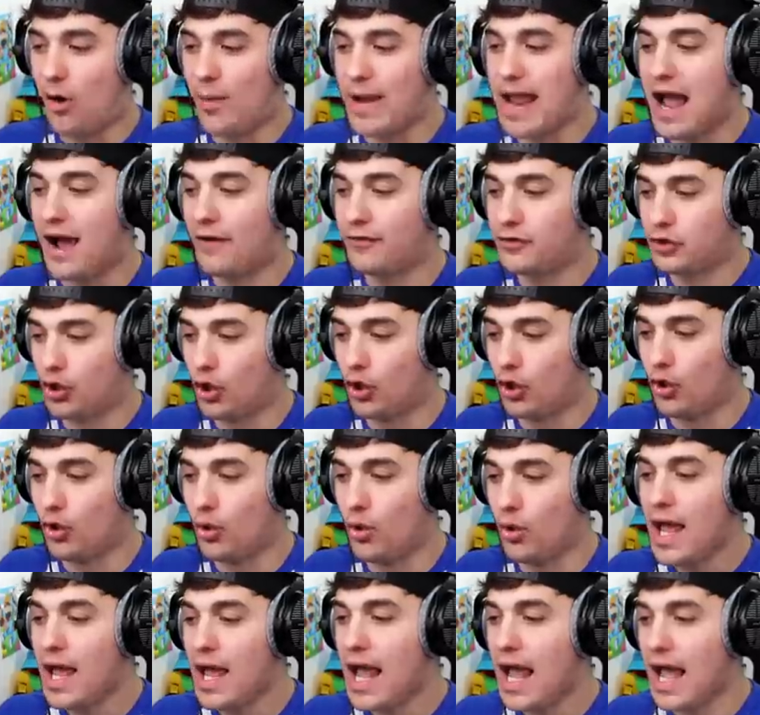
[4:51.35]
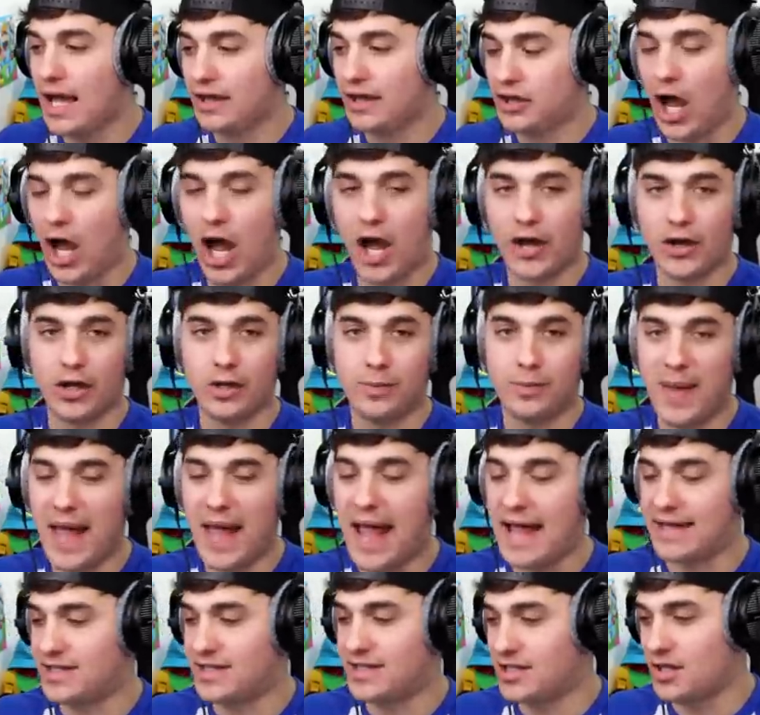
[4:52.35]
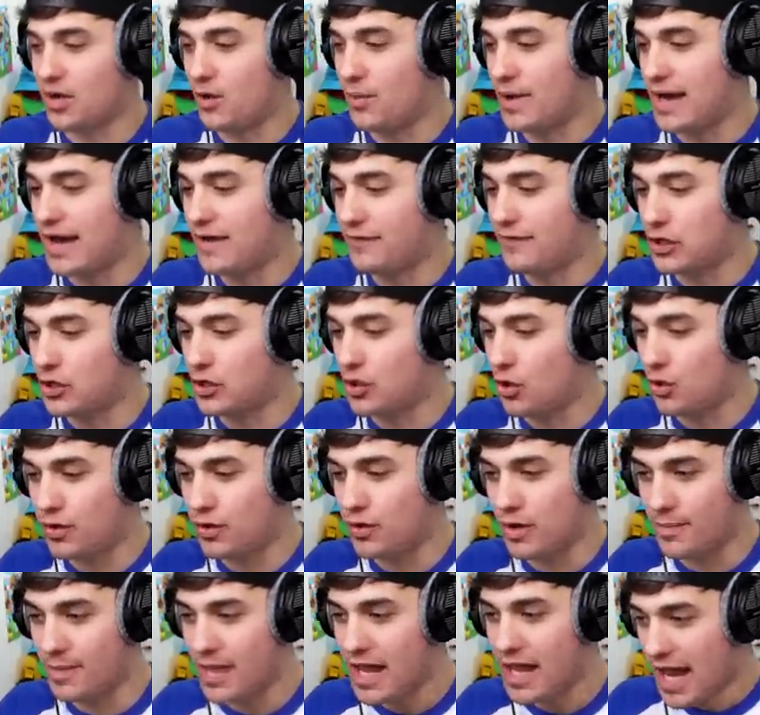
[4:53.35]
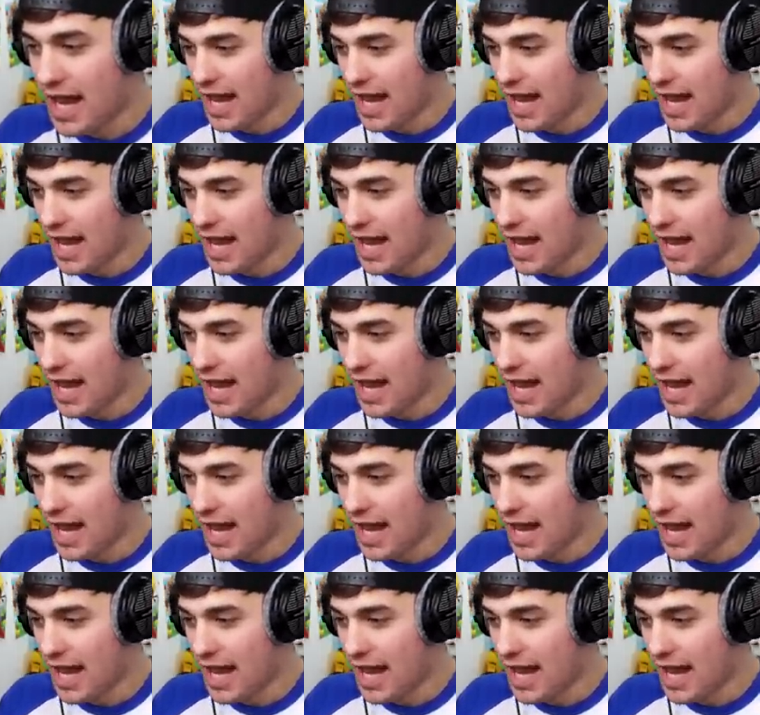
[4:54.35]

We have 2 eternal pets, or whatever you call them.